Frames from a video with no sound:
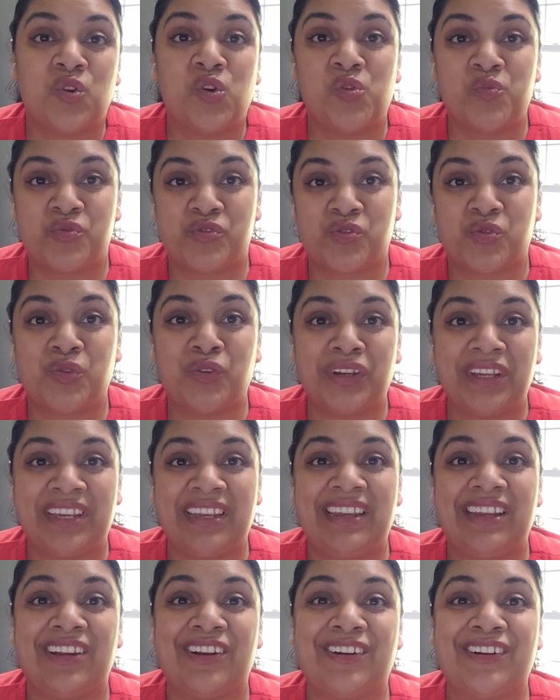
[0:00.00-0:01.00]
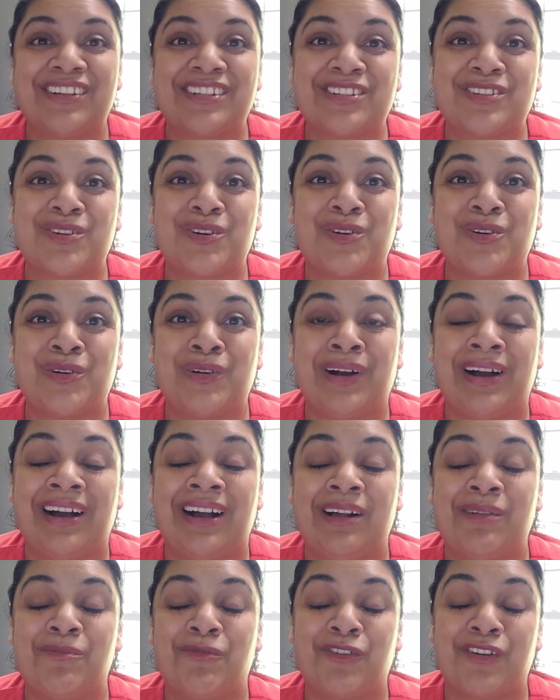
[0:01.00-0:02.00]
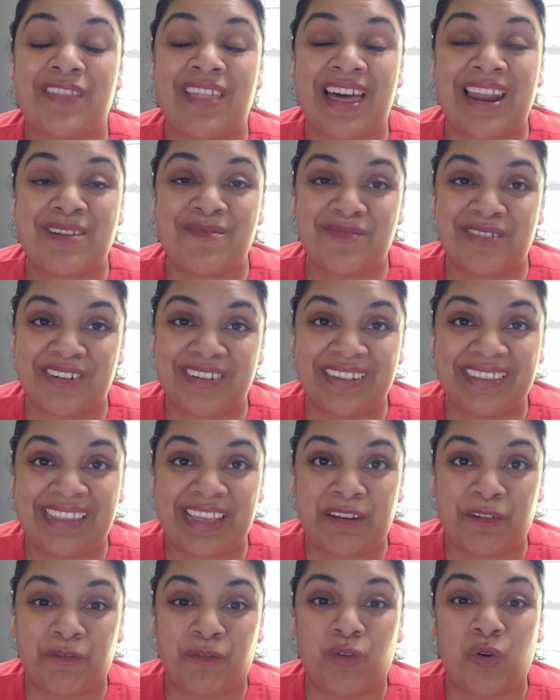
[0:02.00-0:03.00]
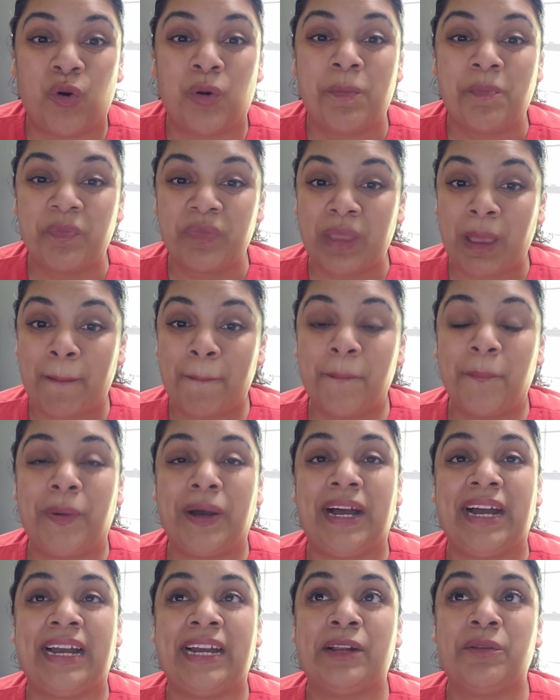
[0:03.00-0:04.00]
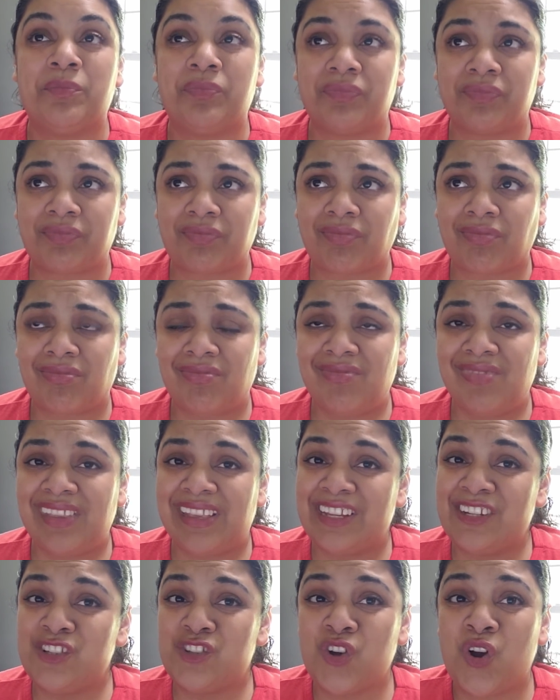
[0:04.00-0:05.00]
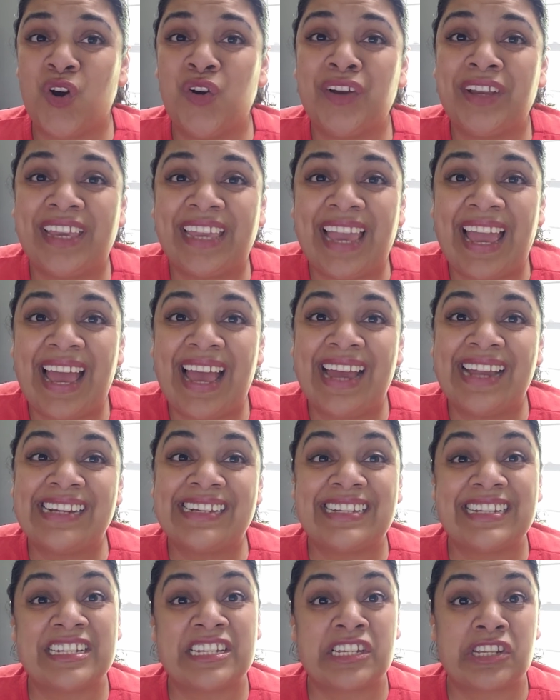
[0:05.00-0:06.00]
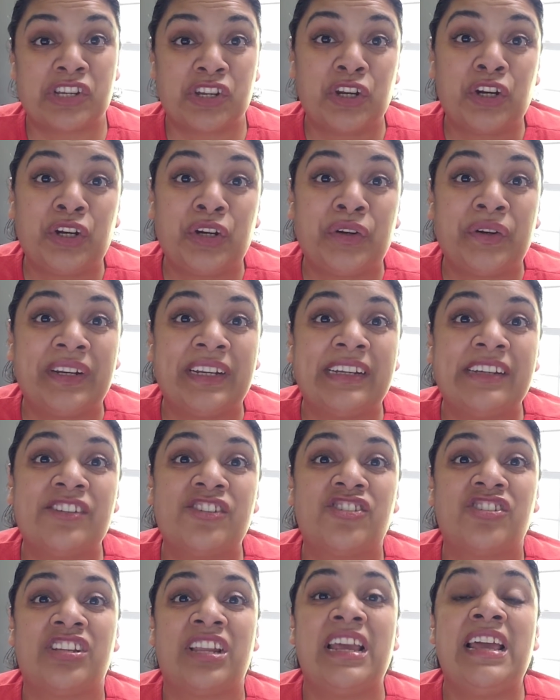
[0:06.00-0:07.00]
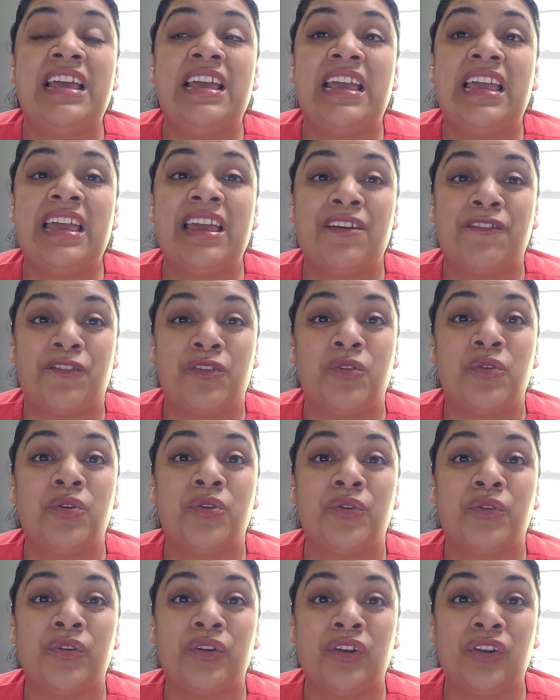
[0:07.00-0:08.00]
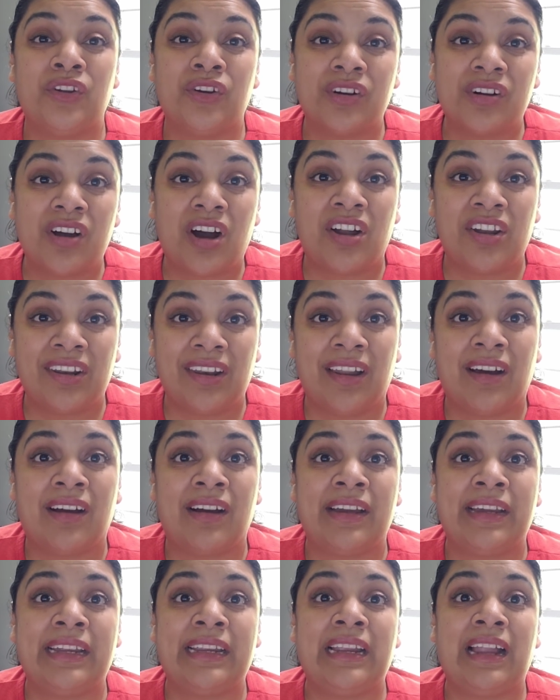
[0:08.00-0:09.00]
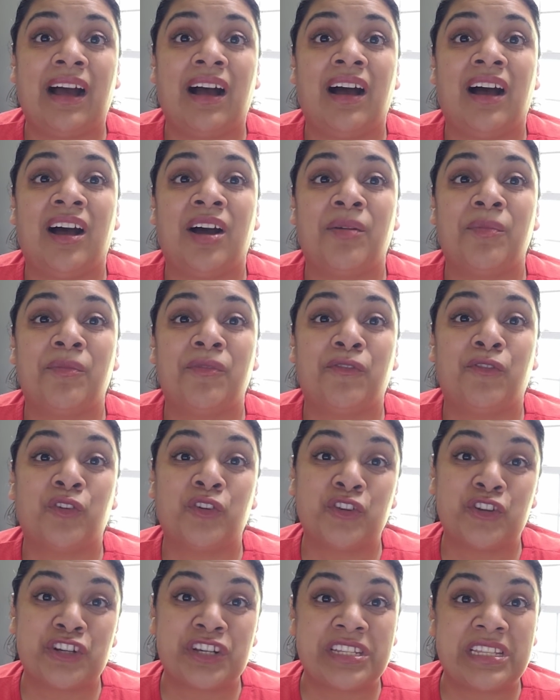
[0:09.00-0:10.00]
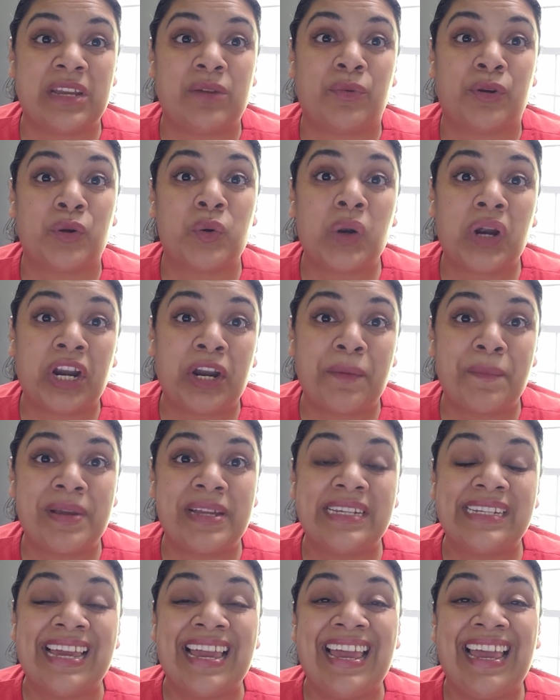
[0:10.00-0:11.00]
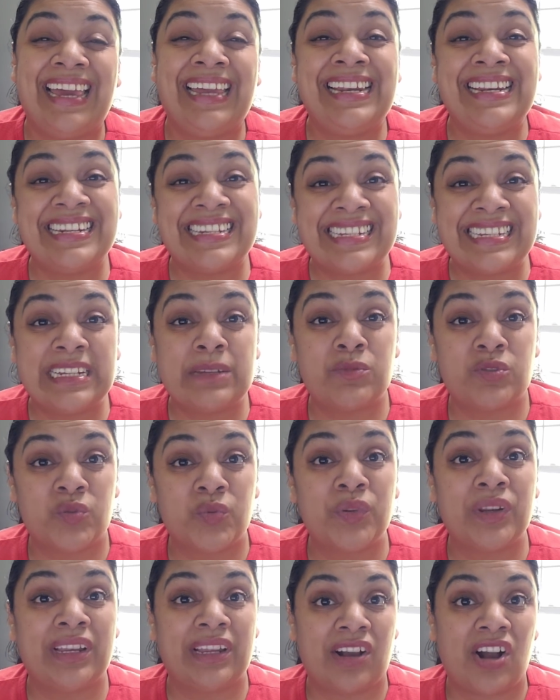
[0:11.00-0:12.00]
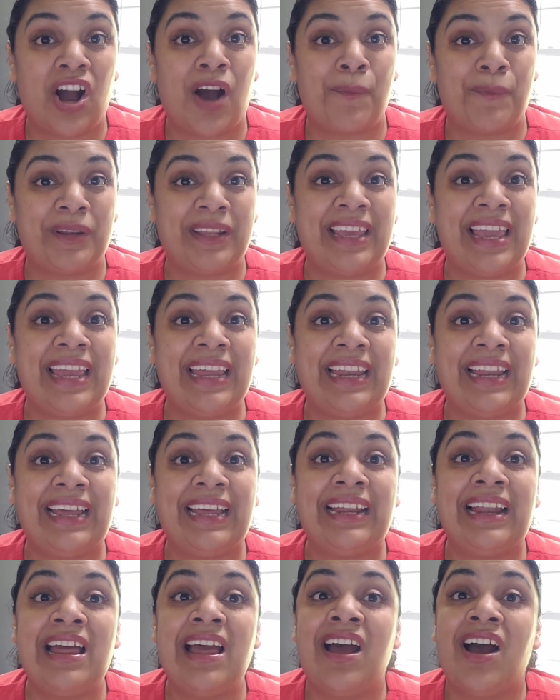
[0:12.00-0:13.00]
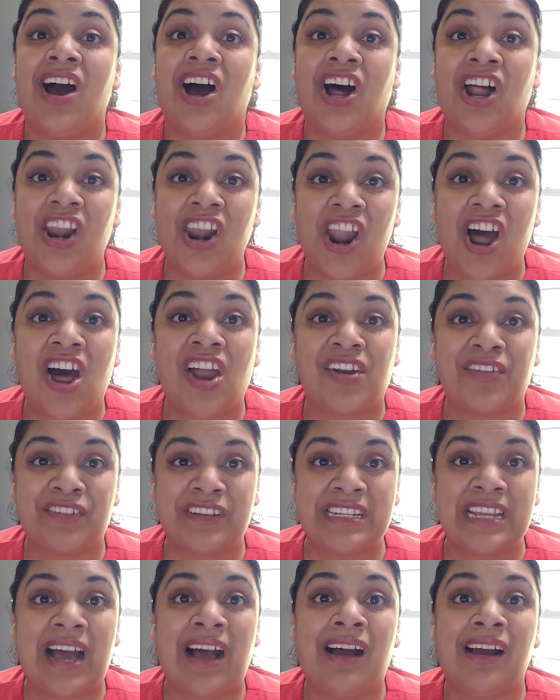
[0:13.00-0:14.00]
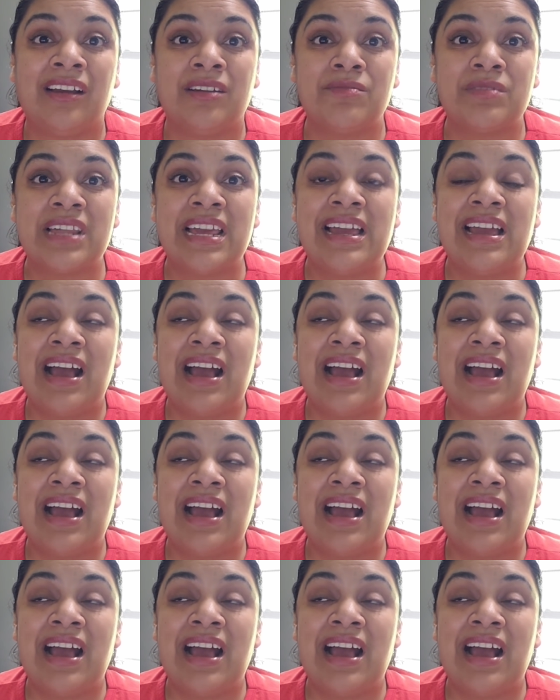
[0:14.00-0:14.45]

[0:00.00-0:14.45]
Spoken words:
homeschool here, so for that I'm very thankful. But don't get discouraged if you look online for your state requirements and it seems really complicated. A lot of times